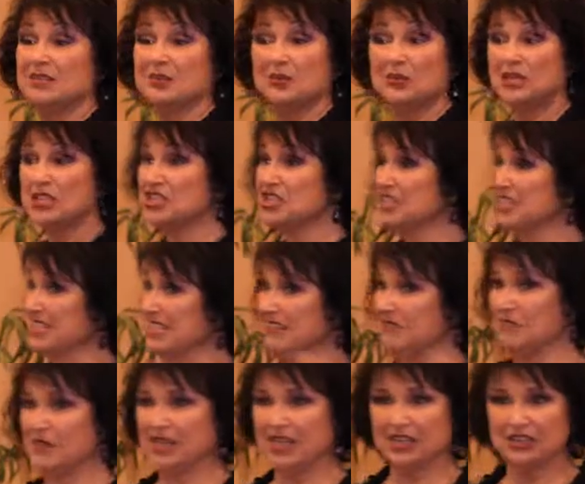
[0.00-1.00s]
Lord, just
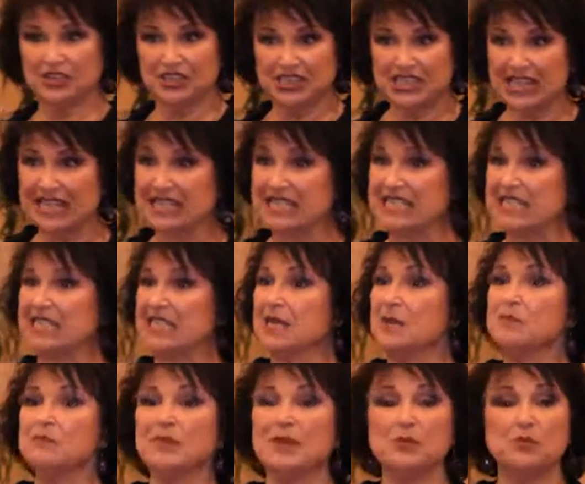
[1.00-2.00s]
give me a good night's
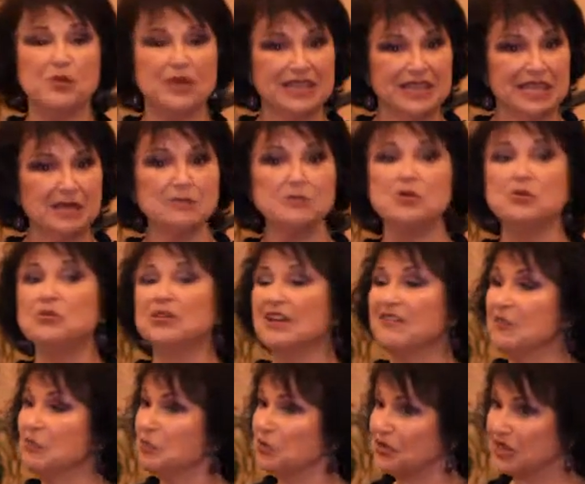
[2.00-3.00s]
sleep. Be with him. You
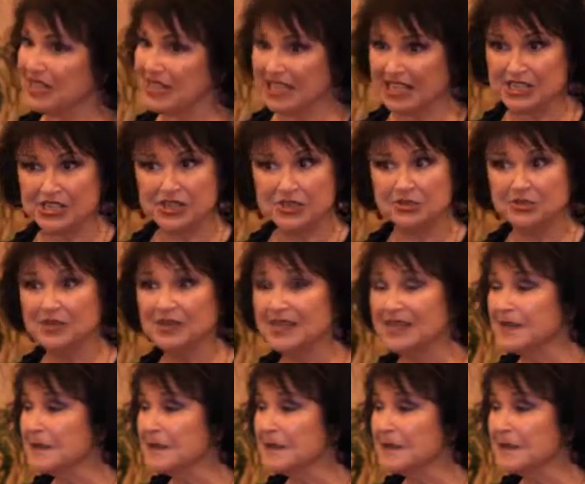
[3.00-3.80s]
love him more than I do.